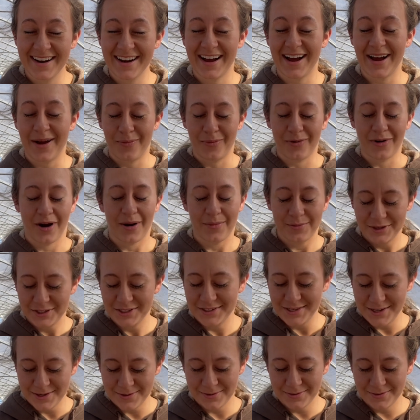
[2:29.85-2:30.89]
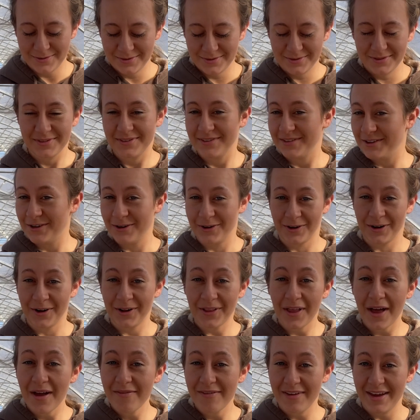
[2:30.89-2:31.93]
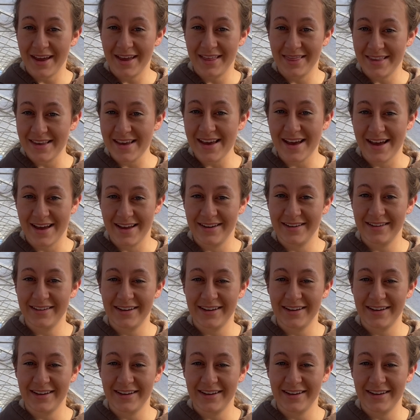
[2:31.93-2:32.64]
I promise you're gonna love it in the end.